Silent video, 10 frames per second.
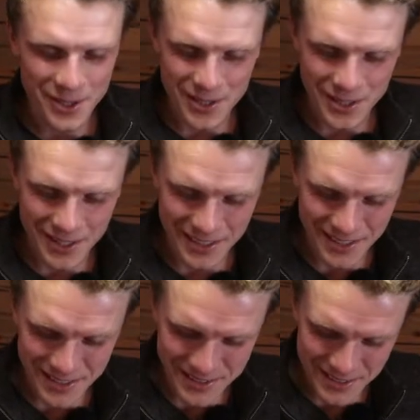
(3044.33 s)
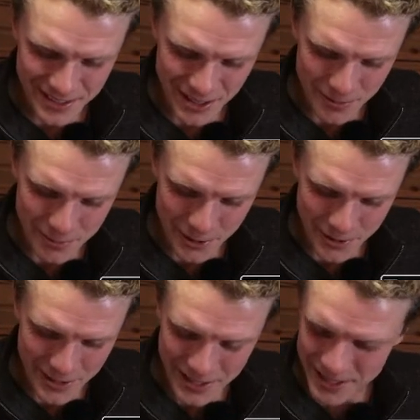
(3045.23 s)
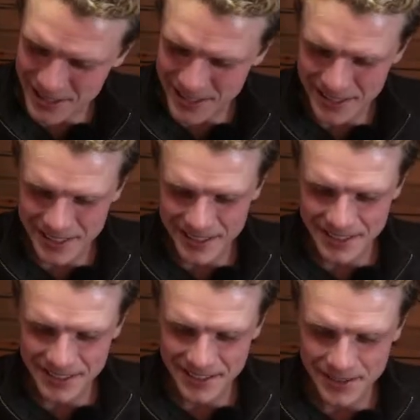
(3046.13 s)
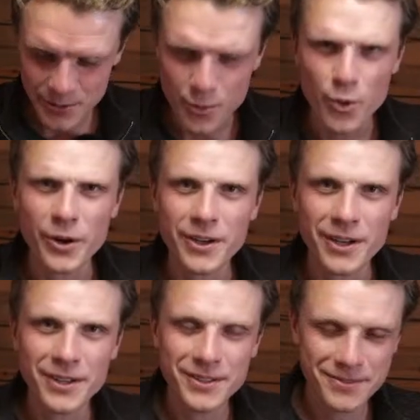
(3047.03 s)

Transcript: kind of percolating and working.